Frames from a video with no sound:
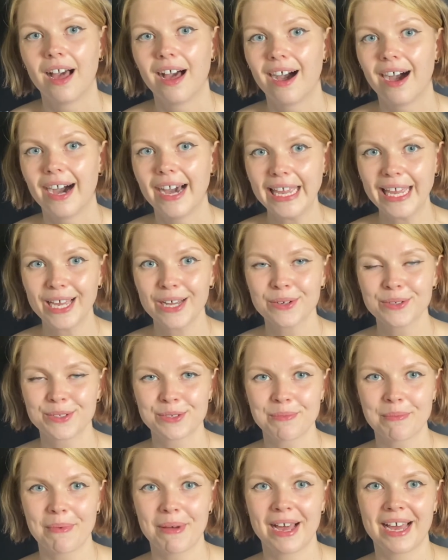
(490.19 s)
I go
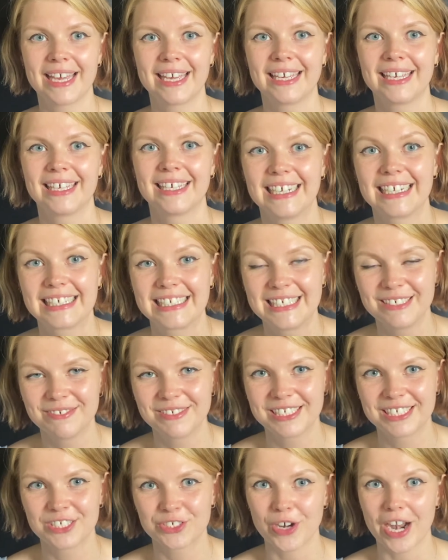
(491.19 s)
to my
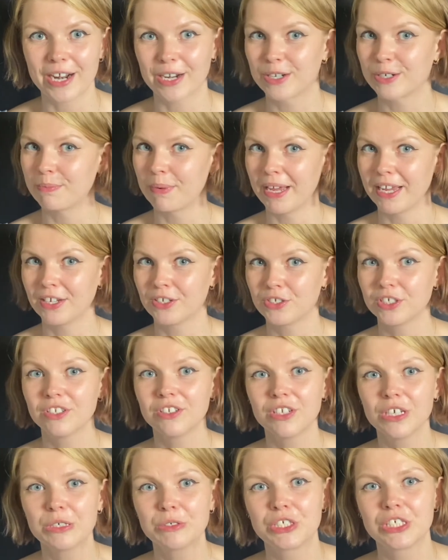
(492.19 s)
activity tracker page
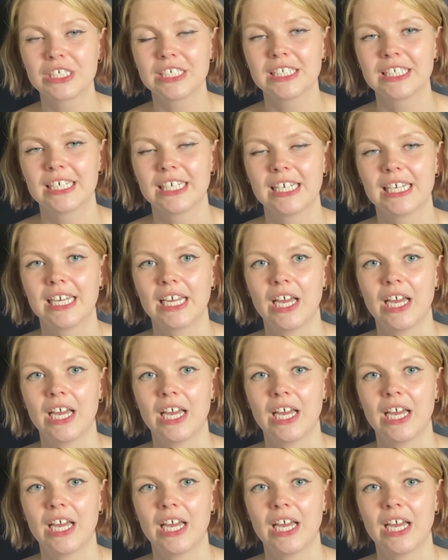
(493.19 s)
in Notion,